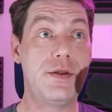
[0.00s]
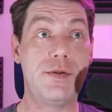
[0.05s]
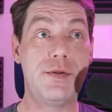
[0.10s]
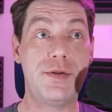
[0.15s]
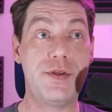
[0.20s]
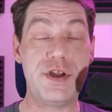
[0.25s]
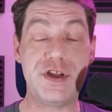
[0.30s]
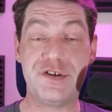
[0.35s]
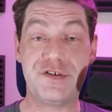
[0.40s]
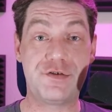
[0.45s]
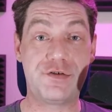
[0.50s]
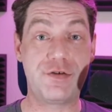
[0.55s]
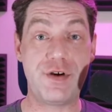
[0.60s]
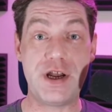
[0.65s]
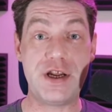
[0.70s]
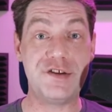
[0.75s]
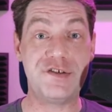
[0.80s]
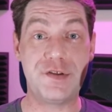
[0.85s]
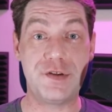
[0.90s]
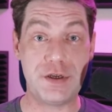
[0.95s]
these
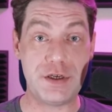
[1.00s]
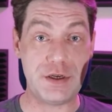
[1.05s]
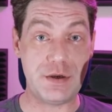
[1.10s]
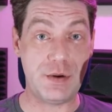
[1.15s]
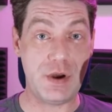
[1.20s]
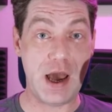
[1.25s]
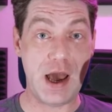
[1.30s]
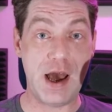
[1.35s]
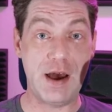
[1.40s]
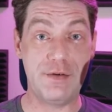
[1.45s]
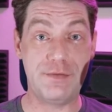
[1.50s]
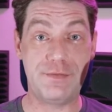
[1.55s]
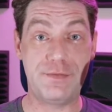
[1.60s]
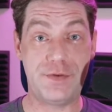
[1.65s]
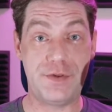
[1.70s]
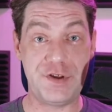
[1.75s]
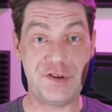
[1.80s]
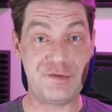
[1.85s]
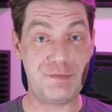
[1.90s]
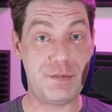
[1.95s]
traits that you have,
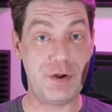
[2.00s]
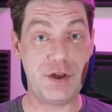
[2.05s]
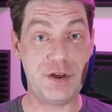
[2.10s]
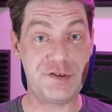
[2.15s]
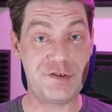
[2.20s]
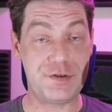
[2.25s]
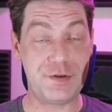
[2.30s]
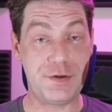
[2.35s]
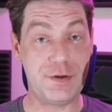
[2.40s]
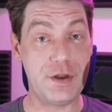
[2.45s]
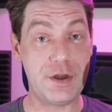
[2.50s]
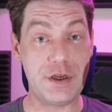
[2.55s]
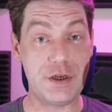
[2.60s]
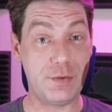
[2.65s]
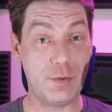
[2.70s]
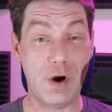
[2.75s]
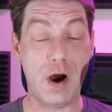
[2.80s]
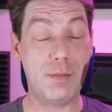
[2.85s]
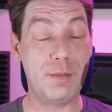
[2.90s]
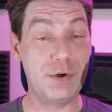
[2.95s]
this person that
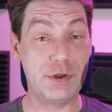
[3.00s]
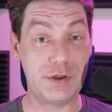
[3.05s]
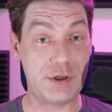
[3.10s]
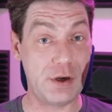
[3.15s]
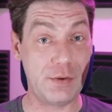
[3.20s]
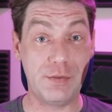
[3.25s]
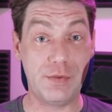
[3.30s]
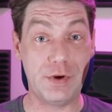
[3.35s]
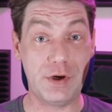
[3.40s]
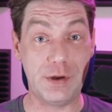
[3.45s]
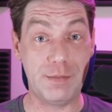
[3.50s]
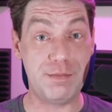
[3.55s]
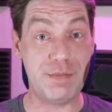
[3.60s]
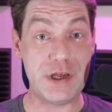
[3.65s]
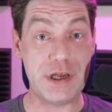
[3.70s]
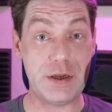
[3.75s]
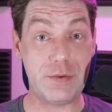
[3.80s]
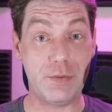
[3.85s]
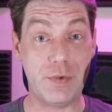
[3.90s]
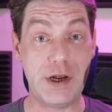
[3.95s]
you are but don't want to
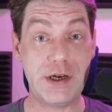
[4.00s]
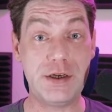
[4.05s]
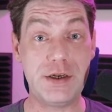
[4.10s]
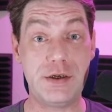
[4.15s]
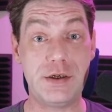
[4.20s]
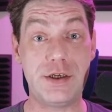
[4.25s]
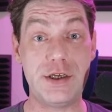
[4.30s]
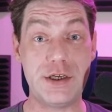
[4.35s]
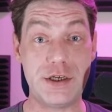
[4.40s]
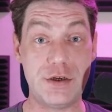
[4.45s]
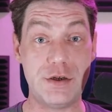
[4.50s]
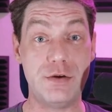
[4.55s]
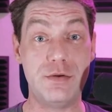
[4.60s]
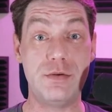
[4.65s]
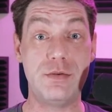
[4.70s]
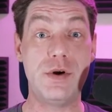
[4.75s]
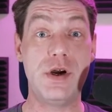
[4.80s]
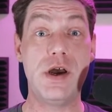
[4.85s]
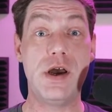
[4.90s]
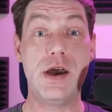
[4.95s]
be? When do
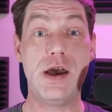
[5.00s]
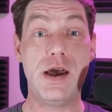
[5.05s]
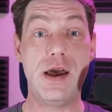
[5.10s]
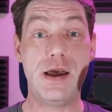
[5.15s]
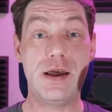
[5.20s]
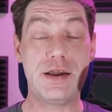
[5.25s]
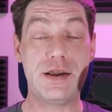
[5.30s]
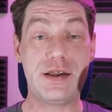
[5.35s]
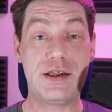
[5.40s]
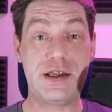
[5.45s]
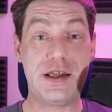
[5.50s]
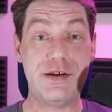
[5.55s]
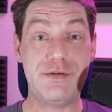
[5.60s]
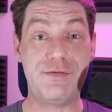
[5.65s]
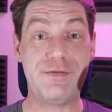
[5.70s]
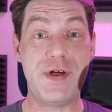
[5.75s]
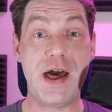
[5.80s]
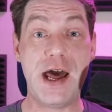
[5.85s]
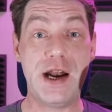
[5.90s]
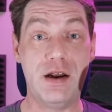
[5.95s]
you
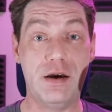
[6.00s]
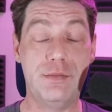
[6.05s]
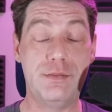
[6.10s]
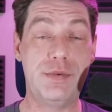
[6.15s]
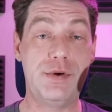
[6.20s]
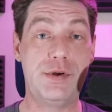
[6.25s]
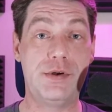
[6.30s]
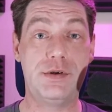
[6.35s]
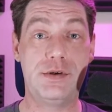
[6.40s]
give that up?